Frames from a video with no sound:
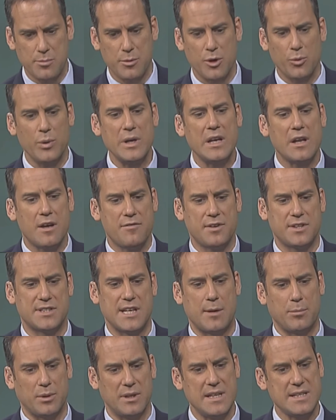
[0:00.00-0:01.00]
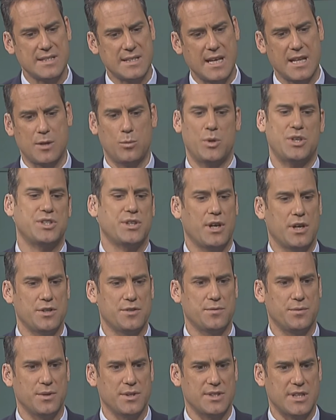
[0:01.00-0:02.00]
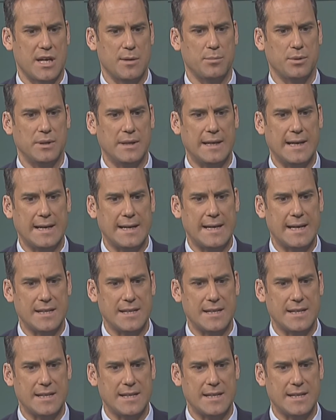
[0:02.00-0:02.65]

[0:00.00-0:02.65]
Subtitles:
Give me a real-life example. Let's take the West Coast, for example.